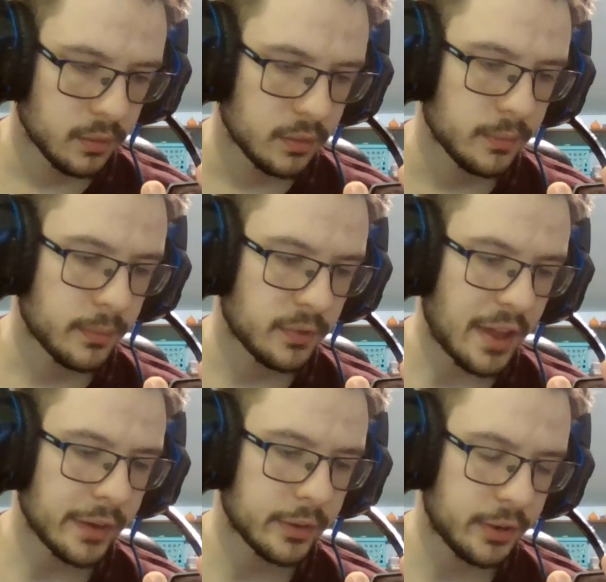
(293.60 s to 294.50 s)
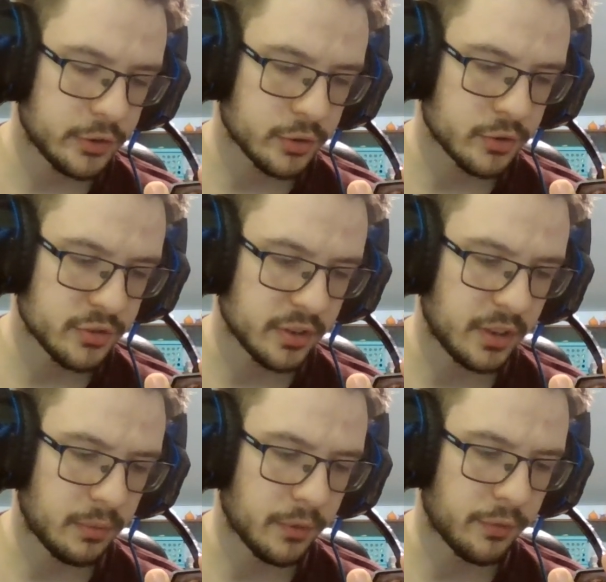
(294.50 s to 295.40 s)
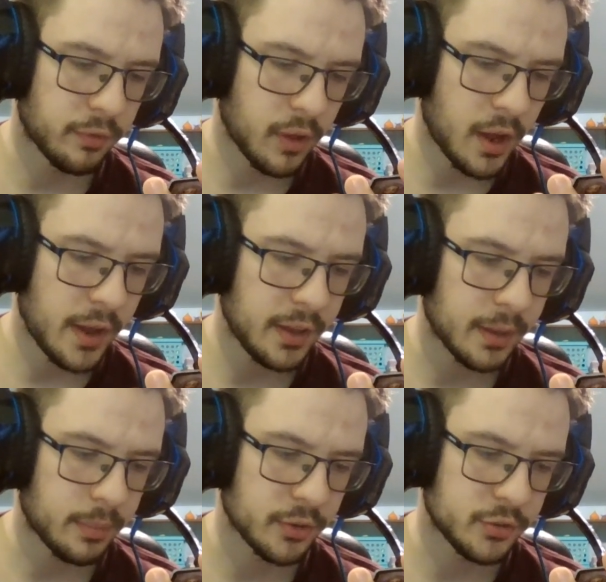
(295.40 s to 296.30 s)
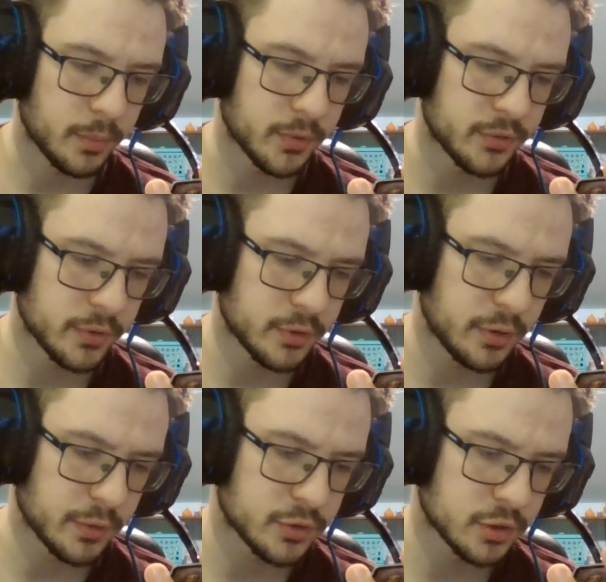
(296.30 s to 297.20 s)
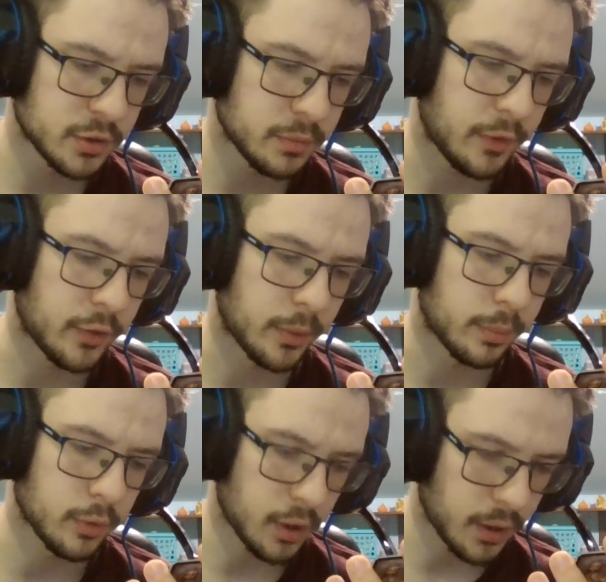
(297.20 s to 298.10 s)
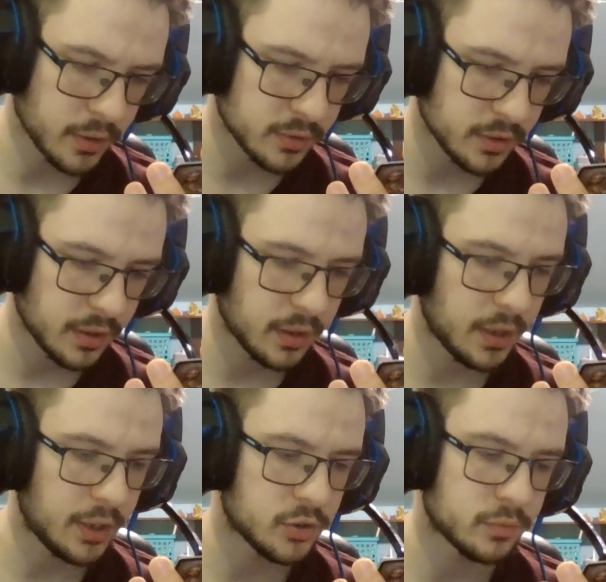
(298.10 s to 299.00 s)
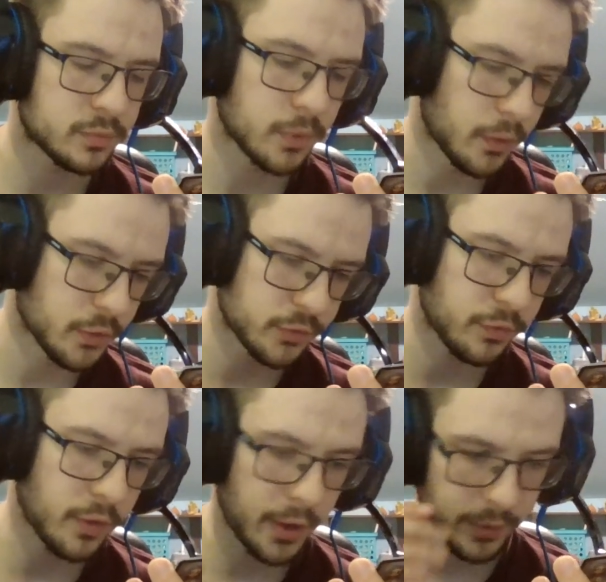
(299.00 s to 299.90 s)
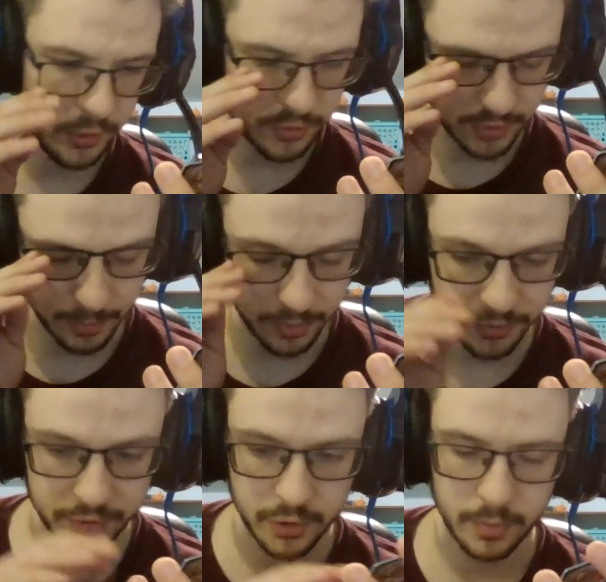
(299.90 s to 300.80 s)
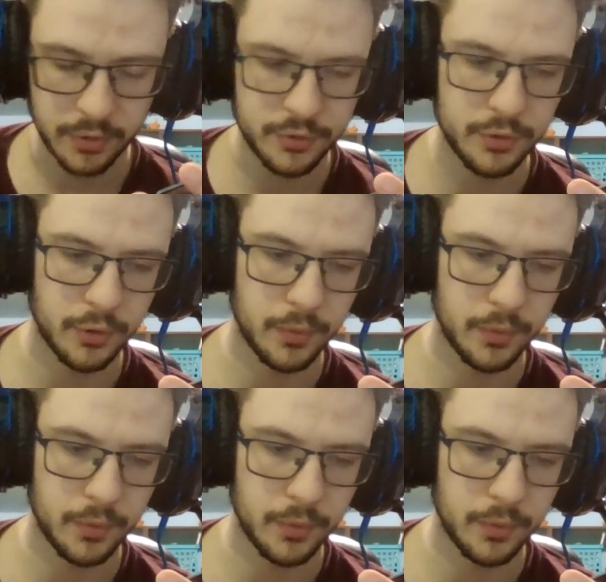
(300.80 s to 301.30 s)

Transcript: attacking creatures with flying get +2/+0 to your turn. Whenever it blocks, each of those flying creatures get +0/+2.